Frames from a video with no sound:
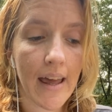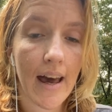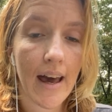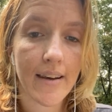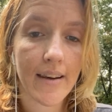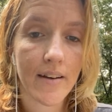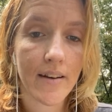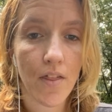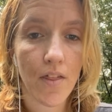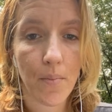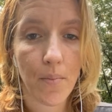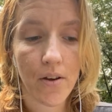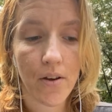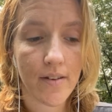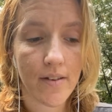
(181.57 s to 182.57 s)
and another
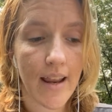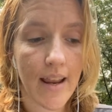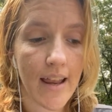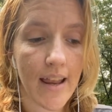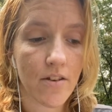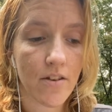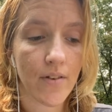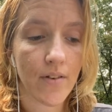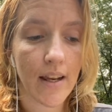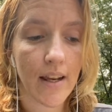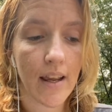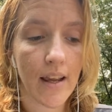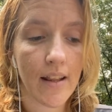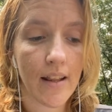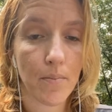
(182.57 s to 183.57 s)
person entering
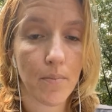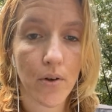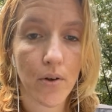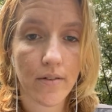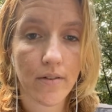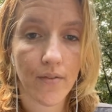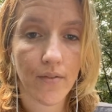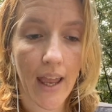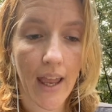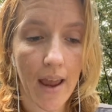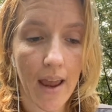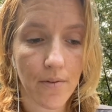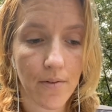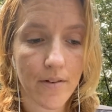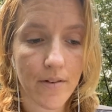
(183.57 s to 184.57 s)
in the books of
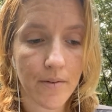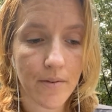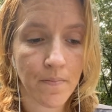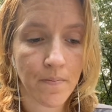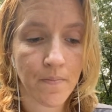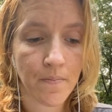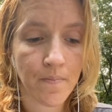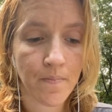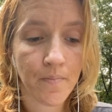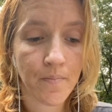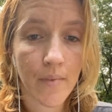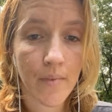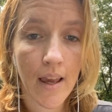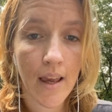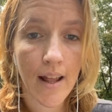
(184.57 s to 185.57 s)
account.
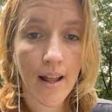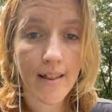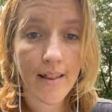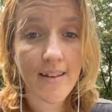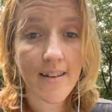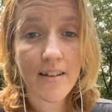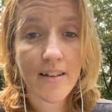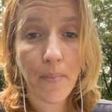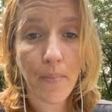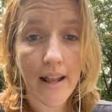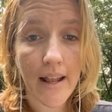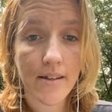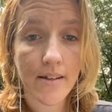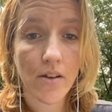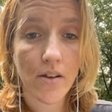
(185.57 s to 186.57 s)
This
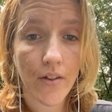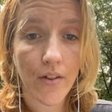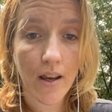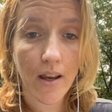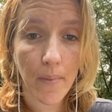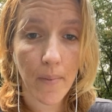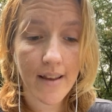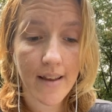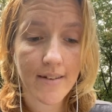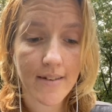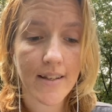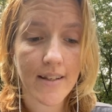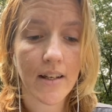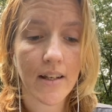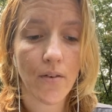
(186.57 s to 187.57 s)
depends on the
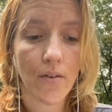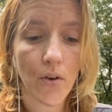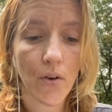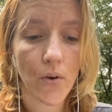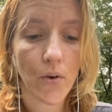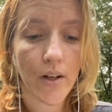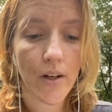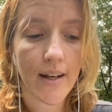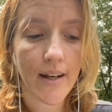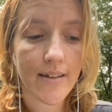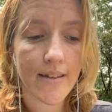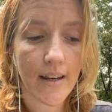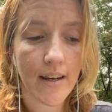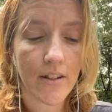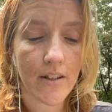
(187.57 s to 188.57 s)
capacity of your
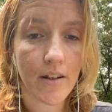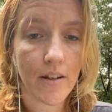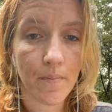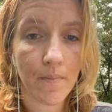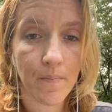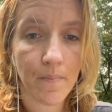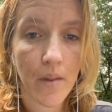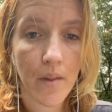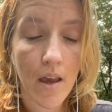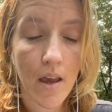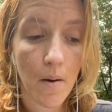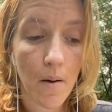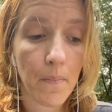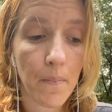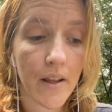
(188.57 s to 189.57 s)
organisation,
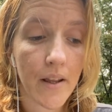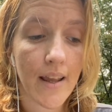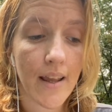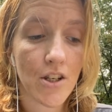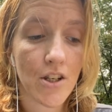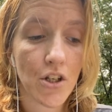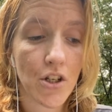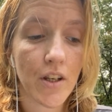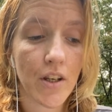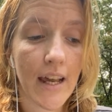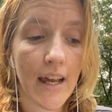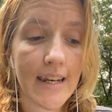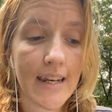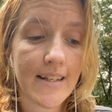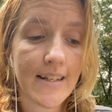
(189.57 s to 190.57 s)
but there should at
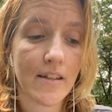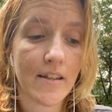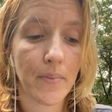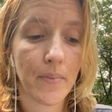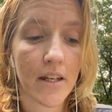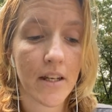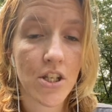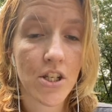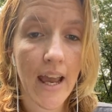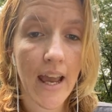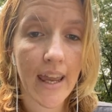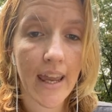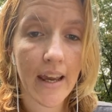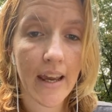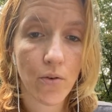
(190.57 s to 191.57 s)
least be a
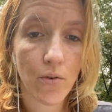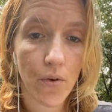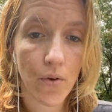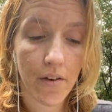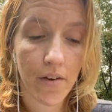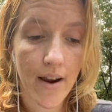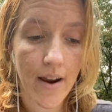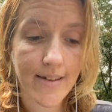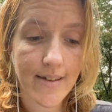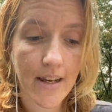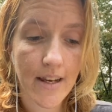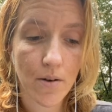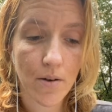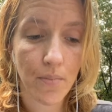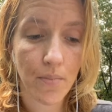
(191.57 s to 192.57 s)
checking and
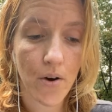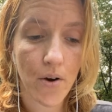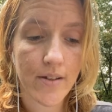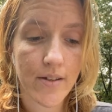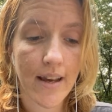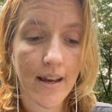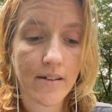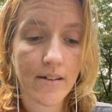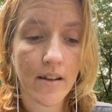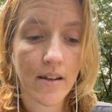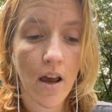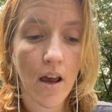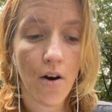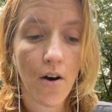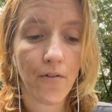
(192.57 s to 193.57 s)
authorisation process
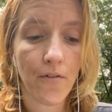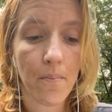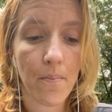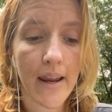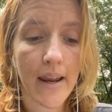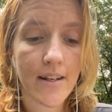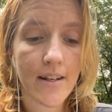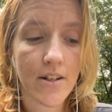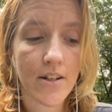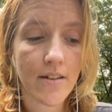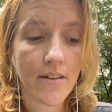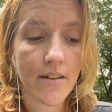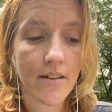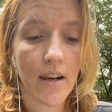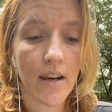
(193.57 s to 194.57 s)
from
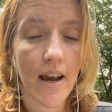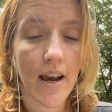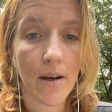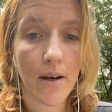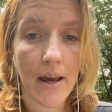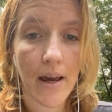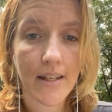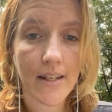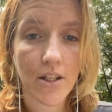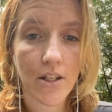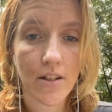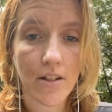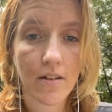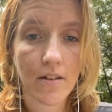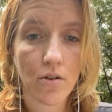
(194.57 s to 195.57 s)
managers, line
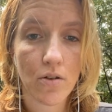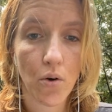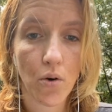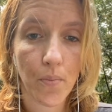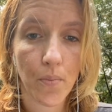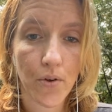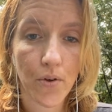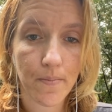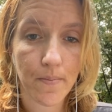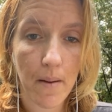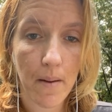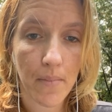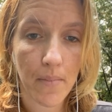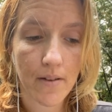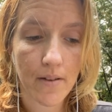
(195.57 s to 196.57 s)
managers, or board
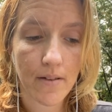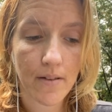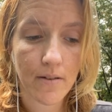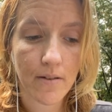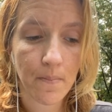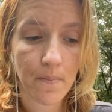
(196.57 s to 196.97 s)
members.